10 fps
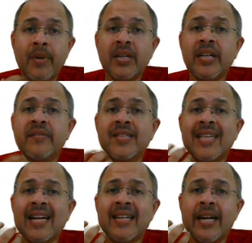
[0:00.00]
But if a
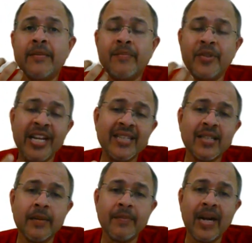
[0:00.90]
satellite
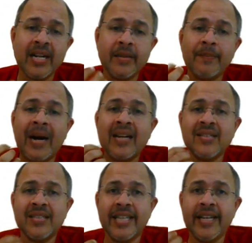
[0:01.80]
breaks up and the
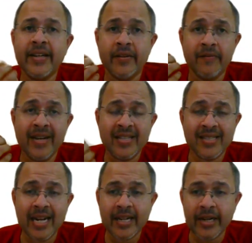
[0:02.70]
parts stay where the
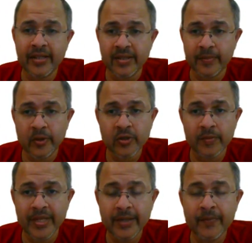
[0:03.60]
satellite is supposed
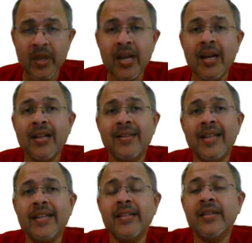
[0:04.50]
to be,
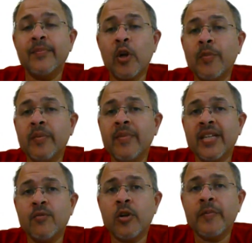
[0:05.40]
then the problem
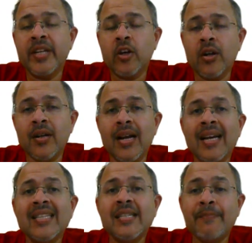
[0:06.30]
is what we call
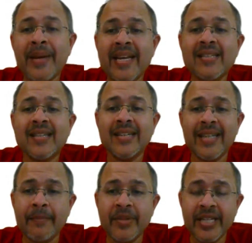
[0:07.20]
space
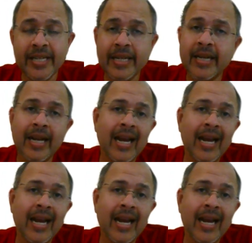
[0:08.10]
debris.